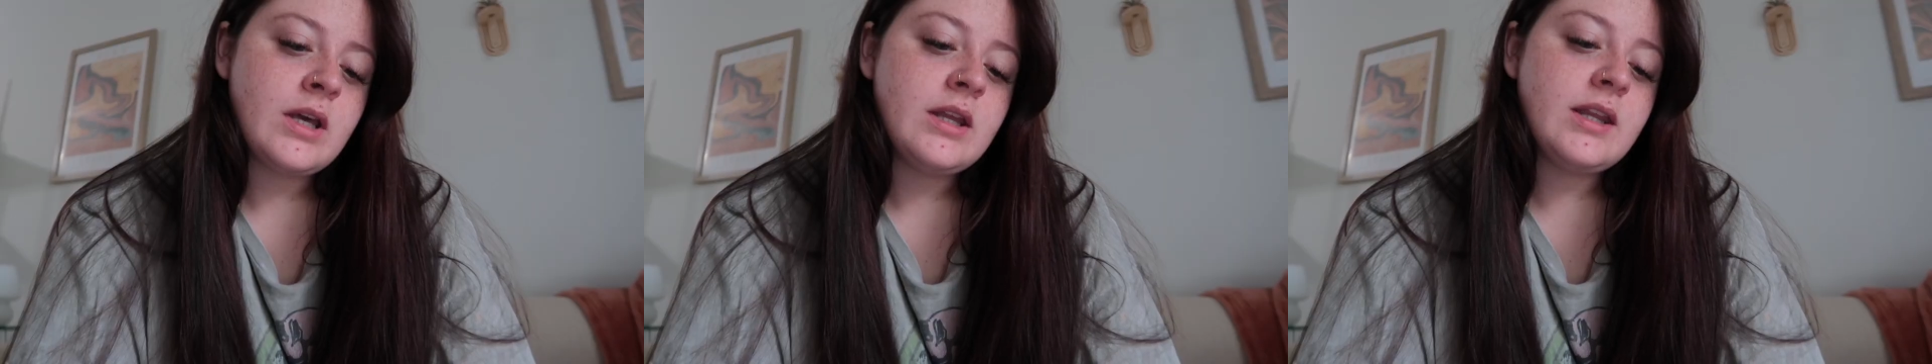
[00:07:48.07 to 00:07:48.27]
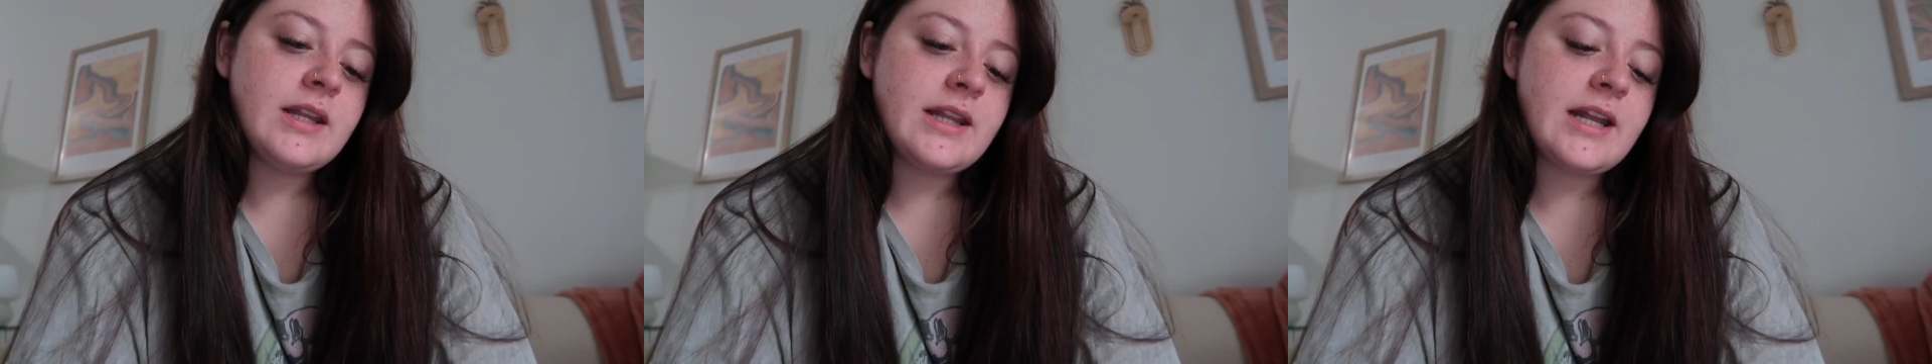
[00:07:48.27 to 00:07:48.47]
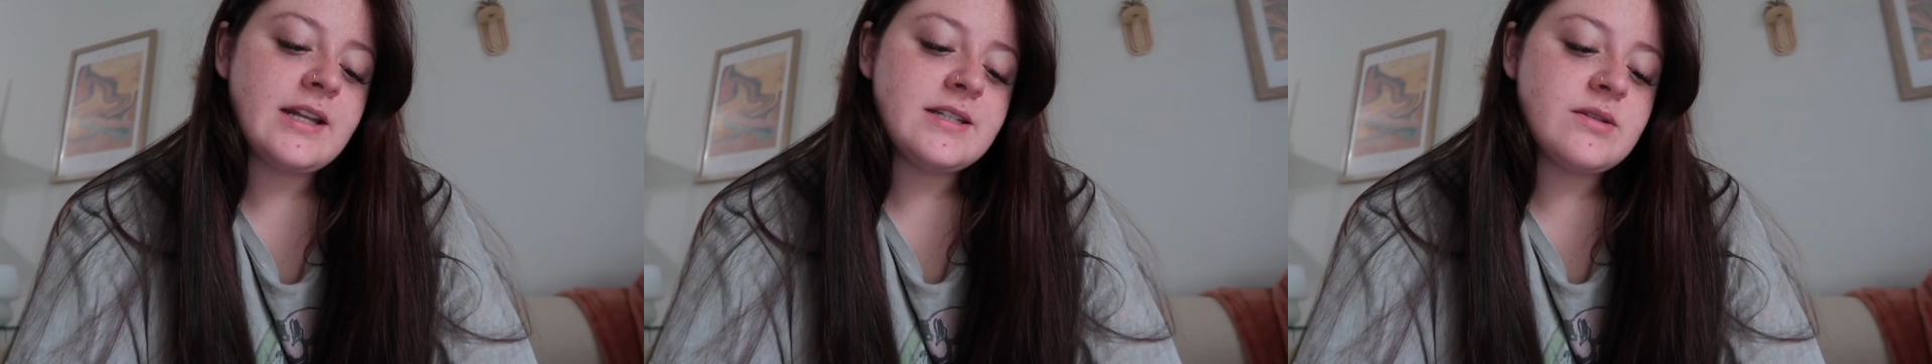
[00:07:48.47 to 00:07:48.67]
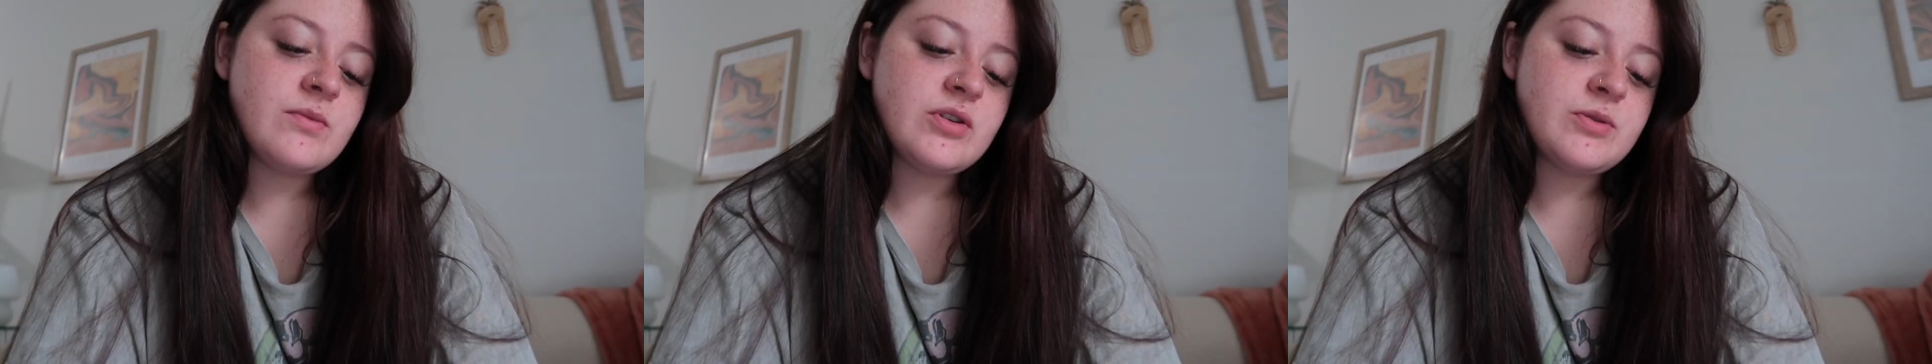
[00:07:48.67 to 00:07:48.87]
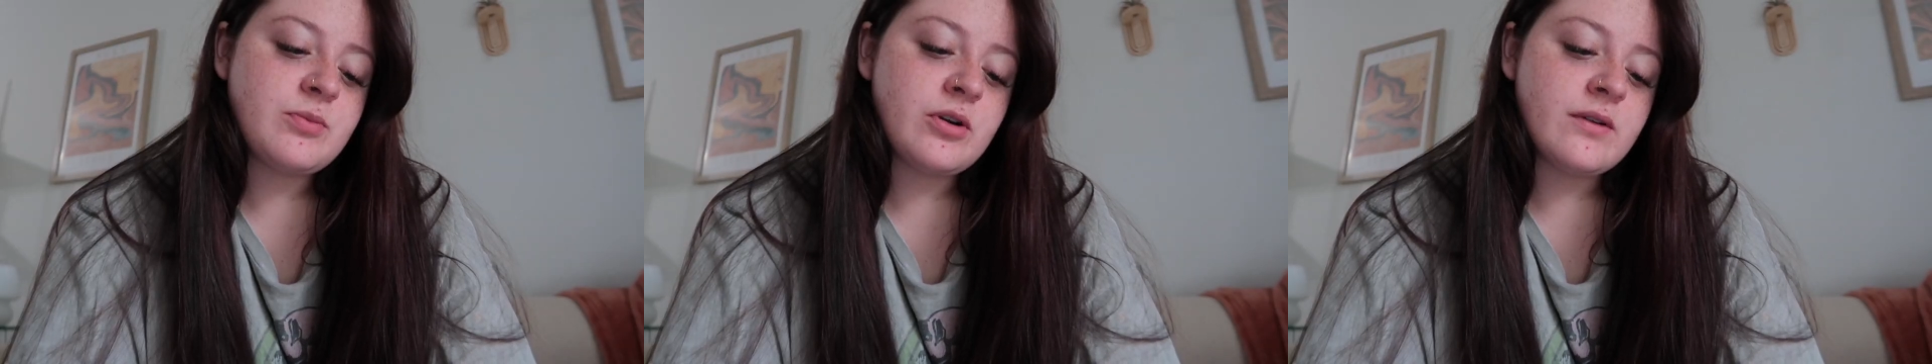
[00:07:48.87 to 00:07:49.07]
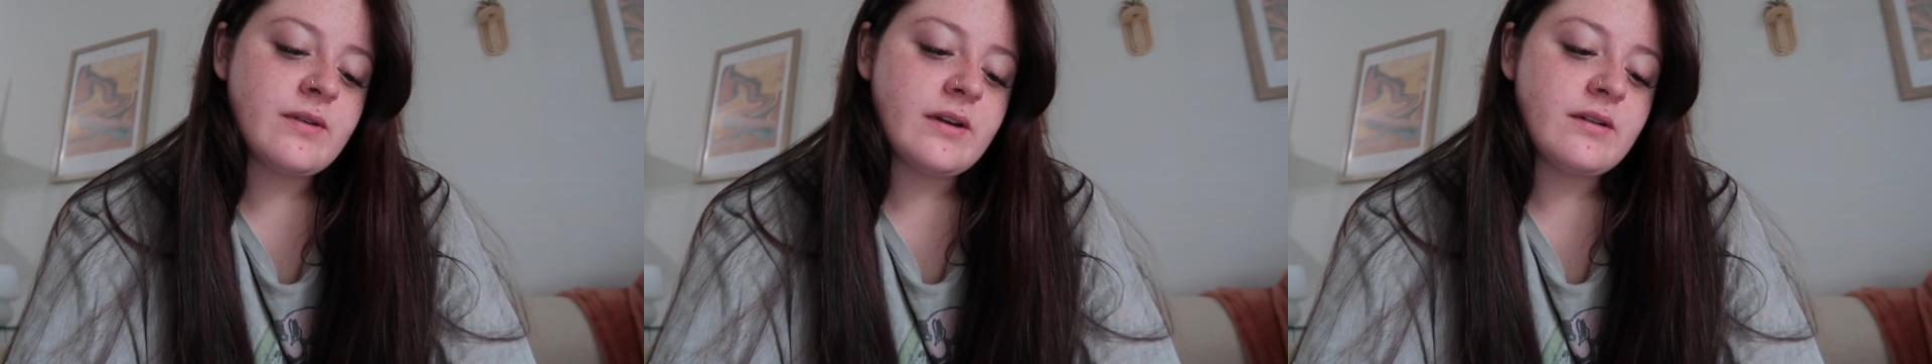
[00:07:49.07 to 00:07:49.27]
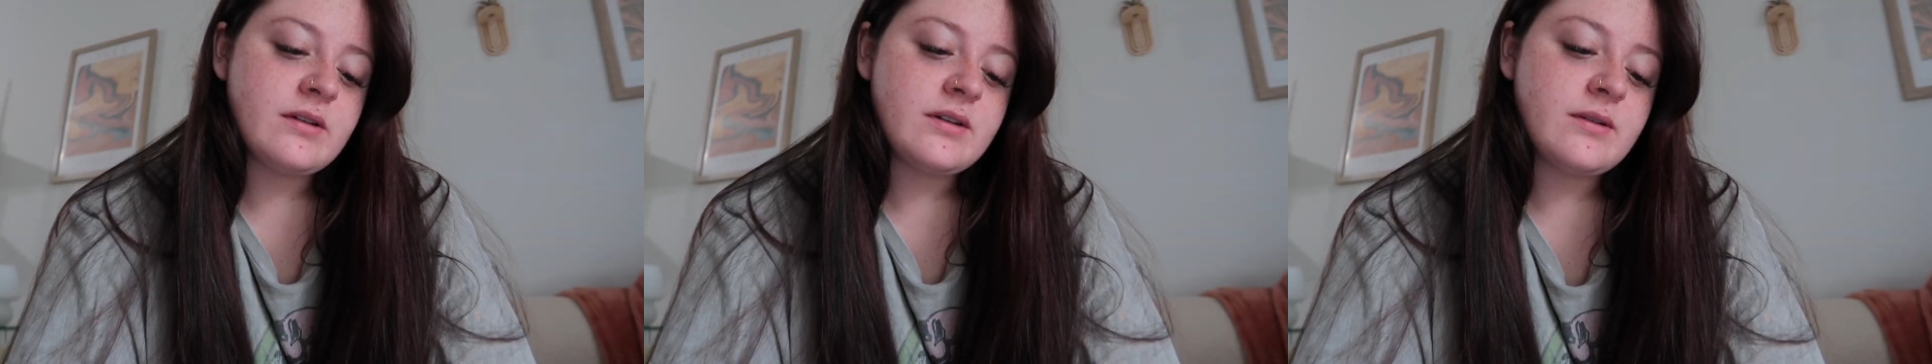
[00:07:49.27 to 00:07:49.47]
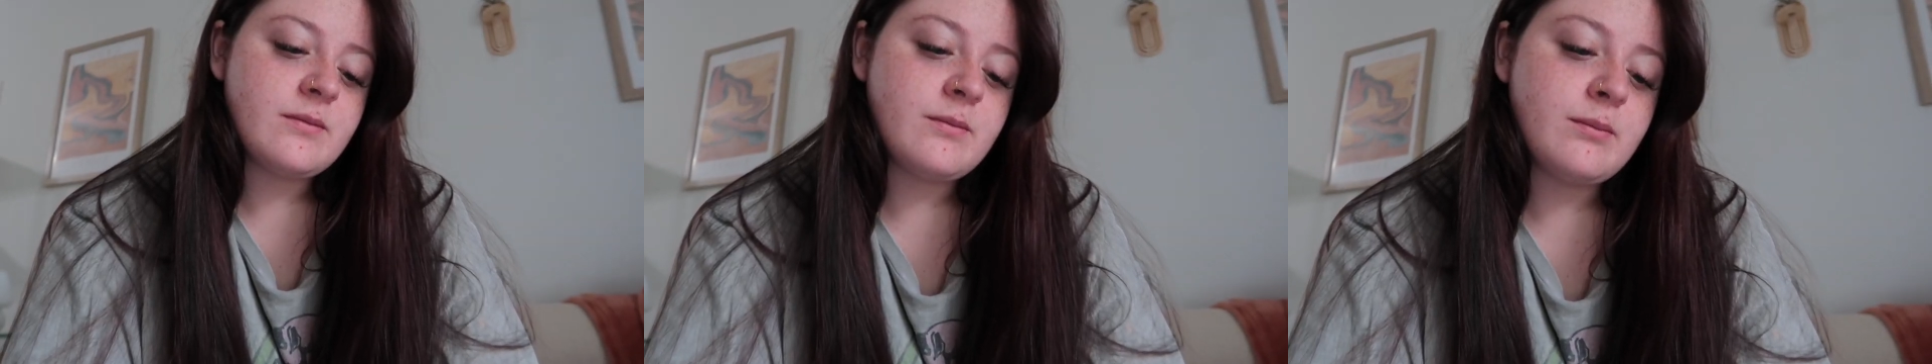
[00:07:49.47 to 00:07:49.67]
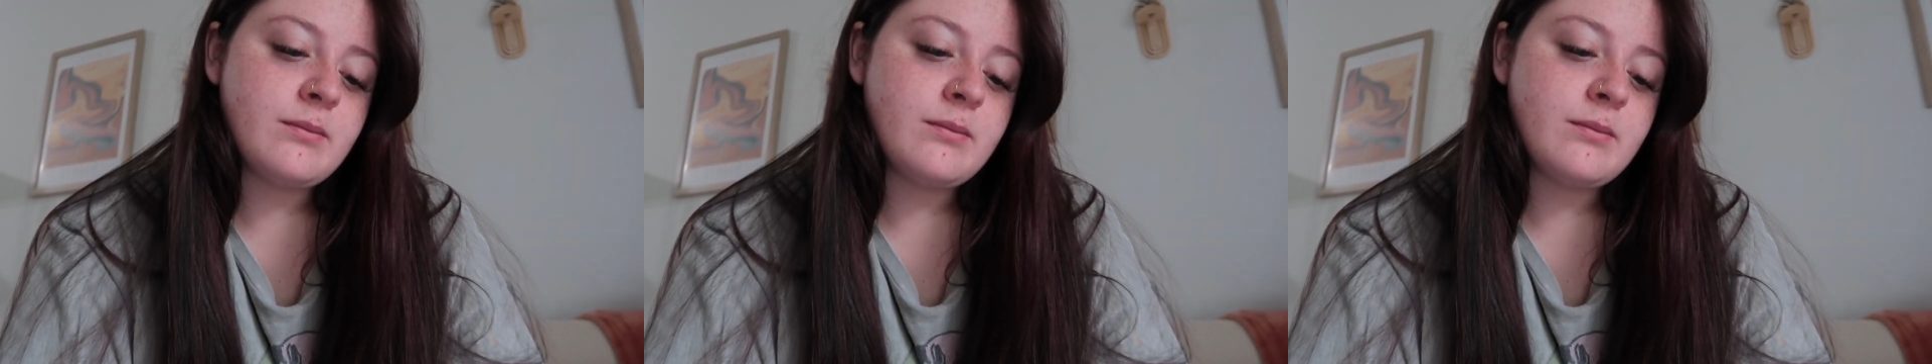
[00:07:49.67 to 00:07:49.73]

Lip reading: Like, that is the most perfect,